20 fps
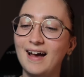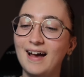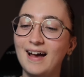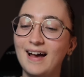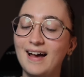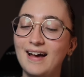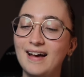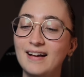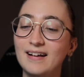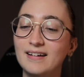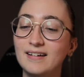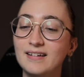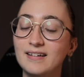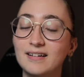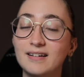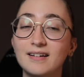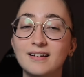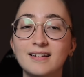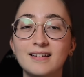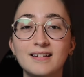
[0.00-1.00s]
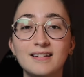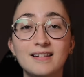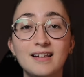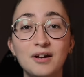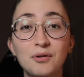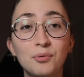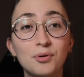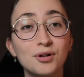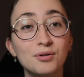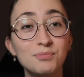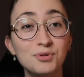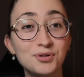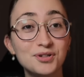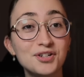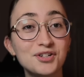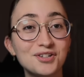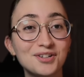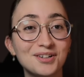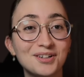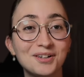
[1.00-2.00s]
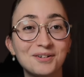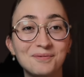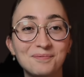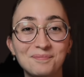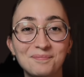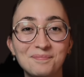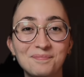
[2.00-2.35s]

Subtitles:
and they were a musician,